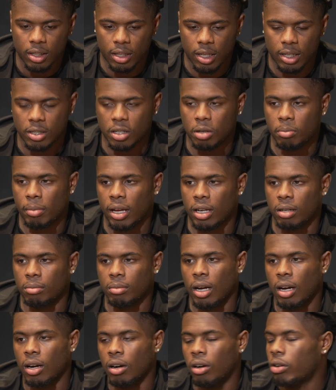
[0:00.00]
that's gonna make them
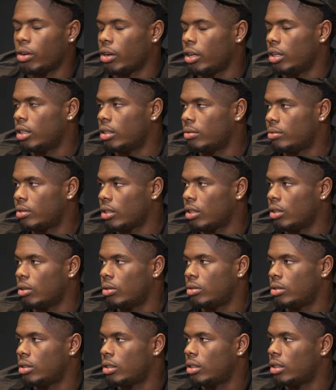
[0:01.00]
not hungry enough to
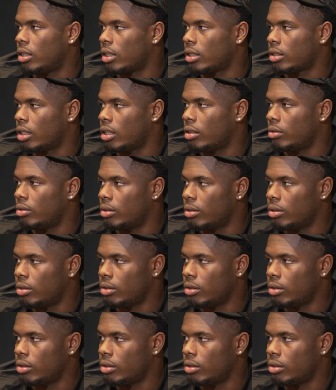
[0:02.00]
go to the next level.